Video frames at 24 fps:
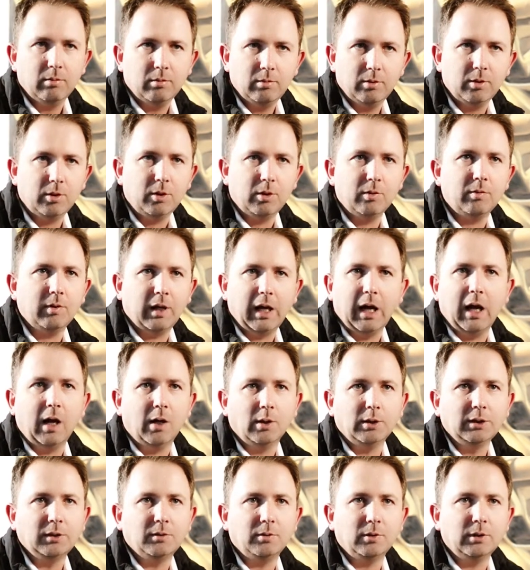to do the
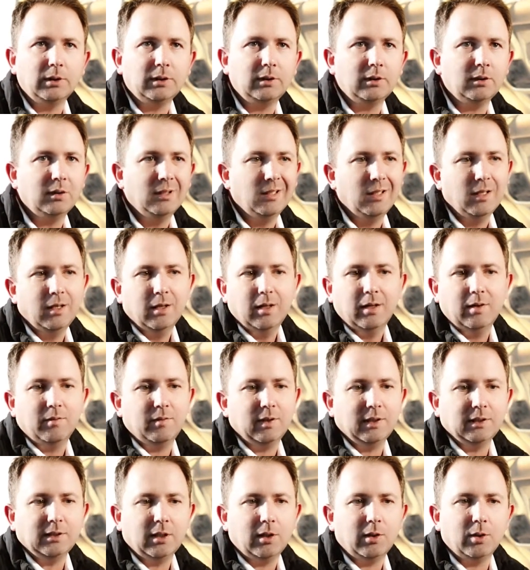hours for it.
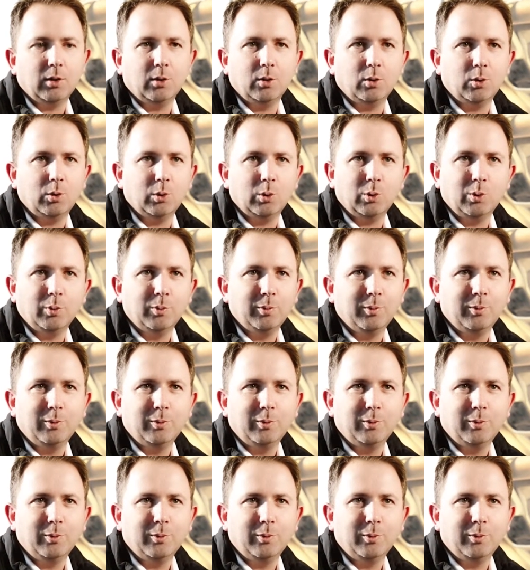There's no